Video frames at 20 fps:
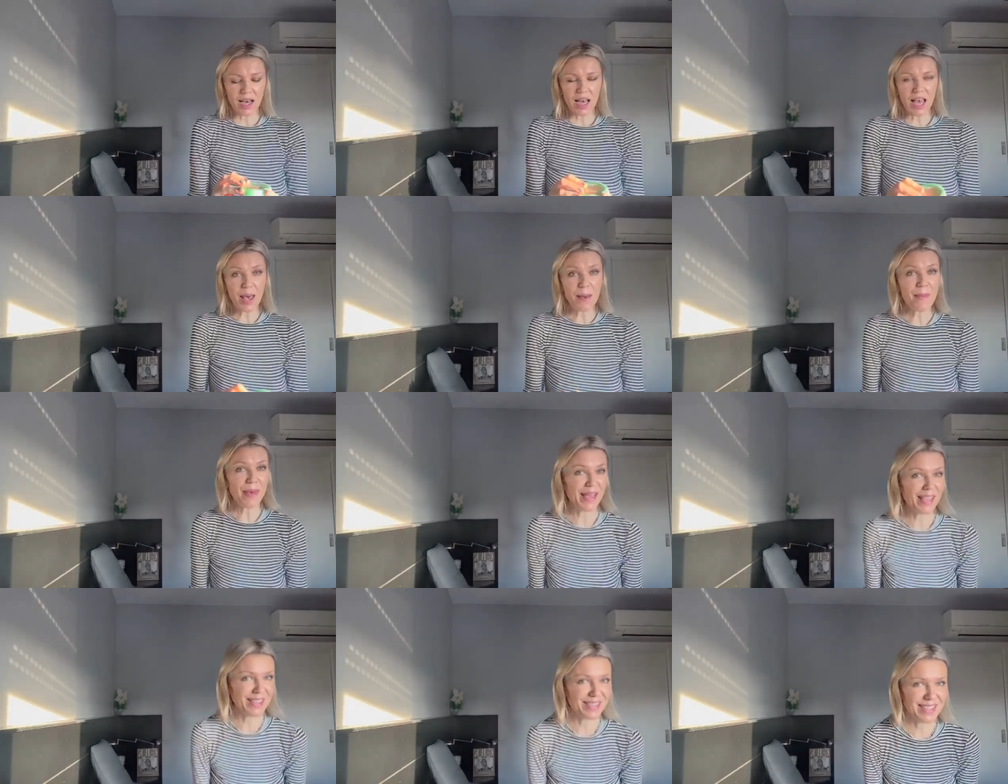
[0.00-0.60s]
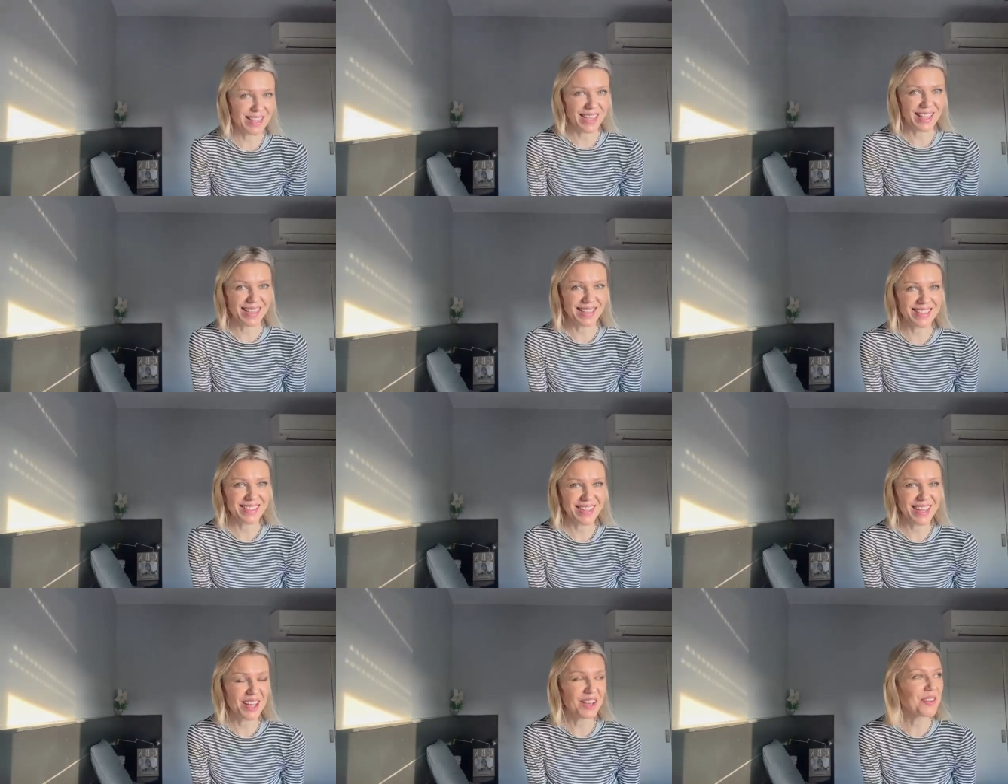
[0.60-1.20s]
Amazing.
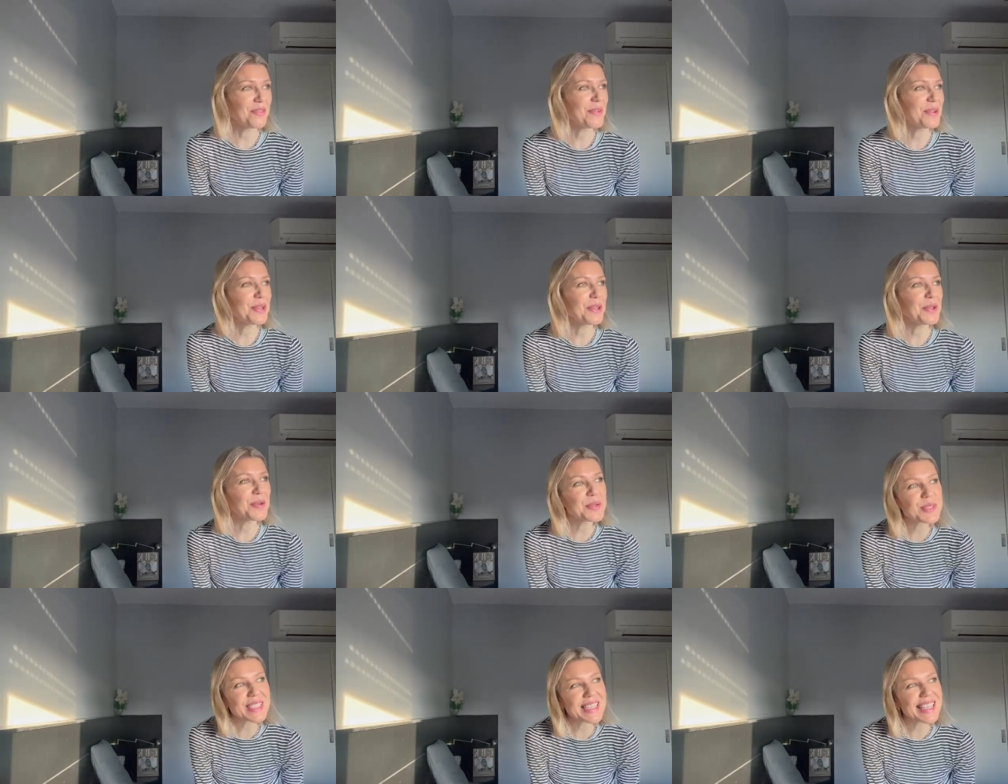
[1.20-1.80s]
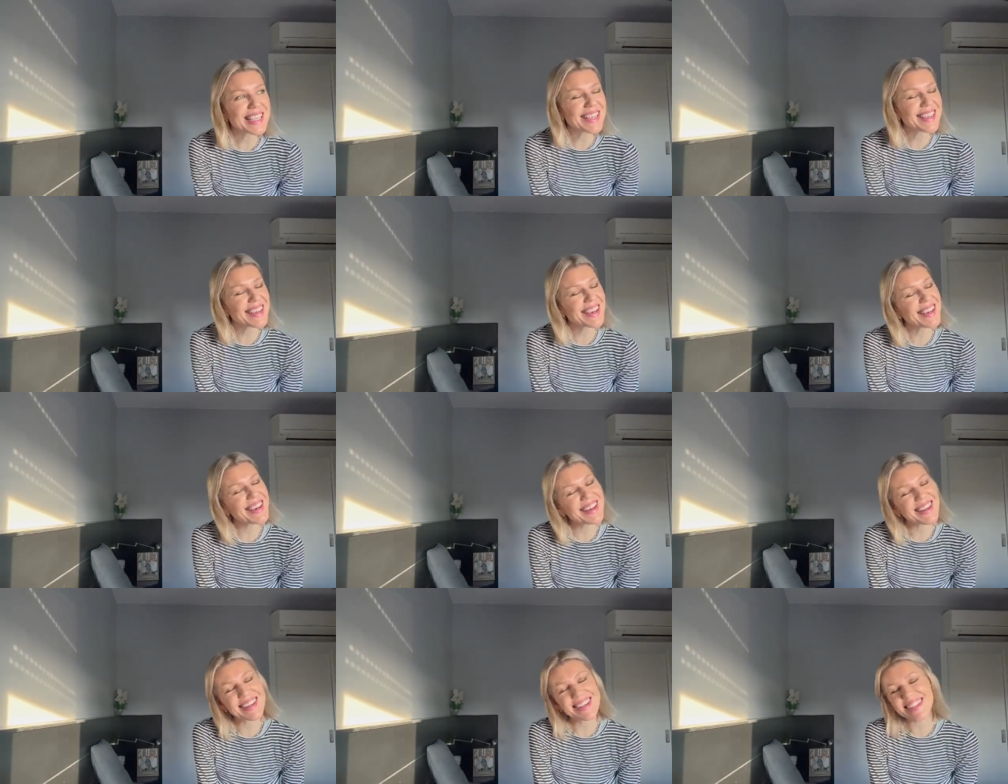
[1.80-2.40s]
I've been using
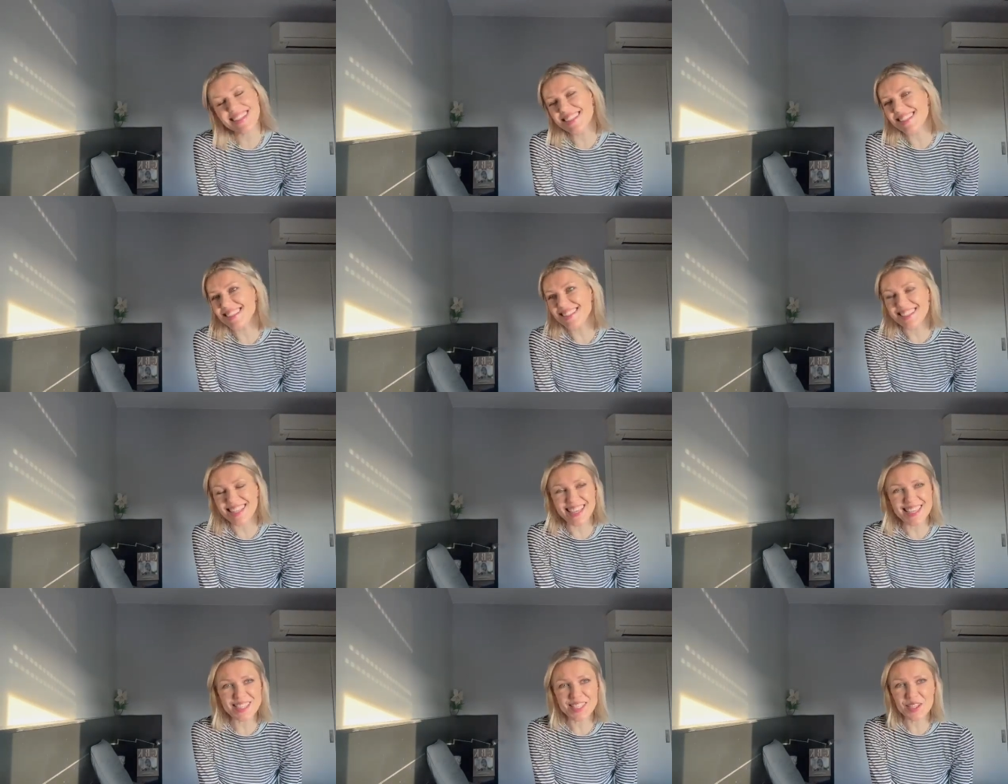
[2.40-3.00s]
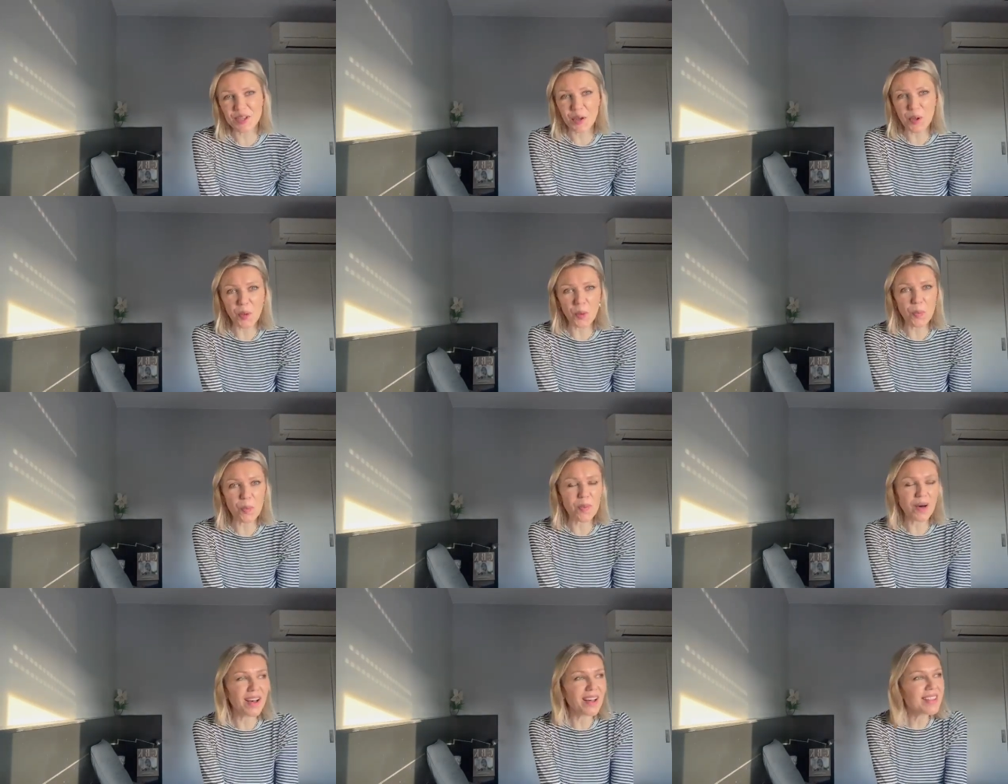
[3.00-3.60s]
this
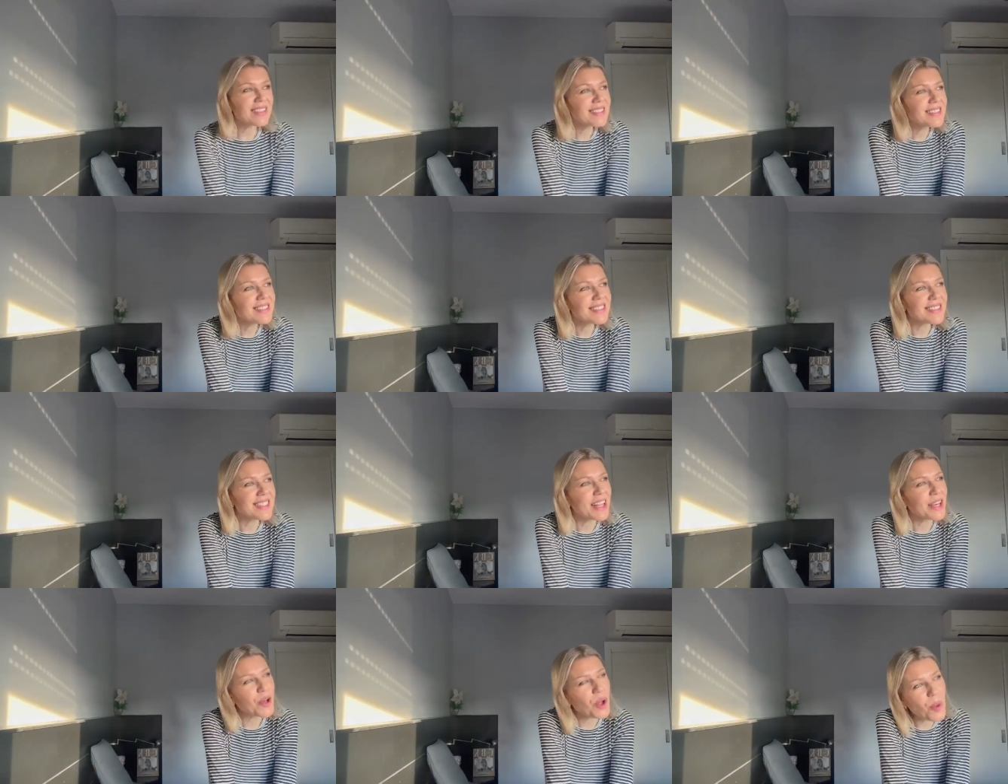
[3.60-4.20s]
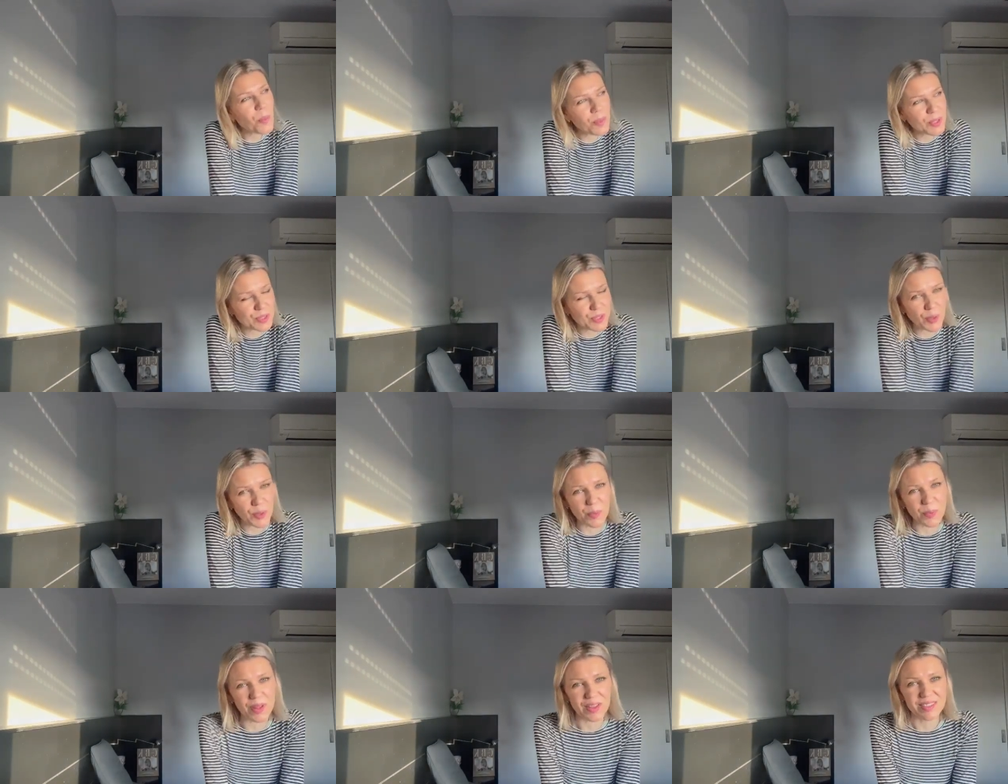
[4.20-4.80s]
whole month, like almost
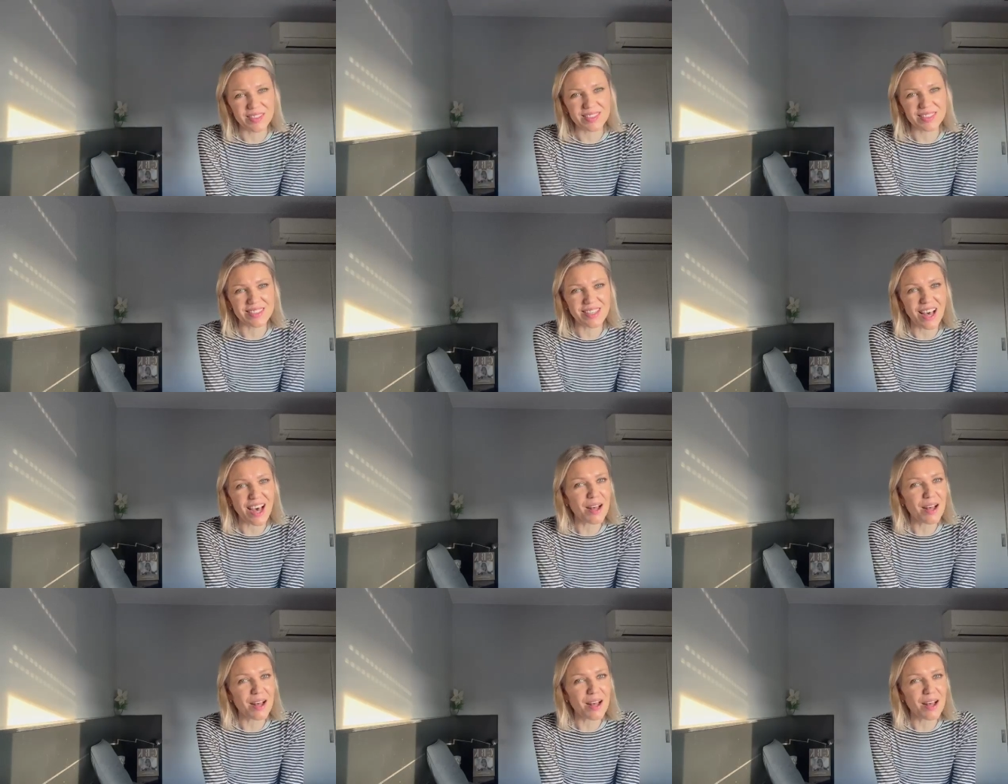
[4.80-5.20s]
whole month.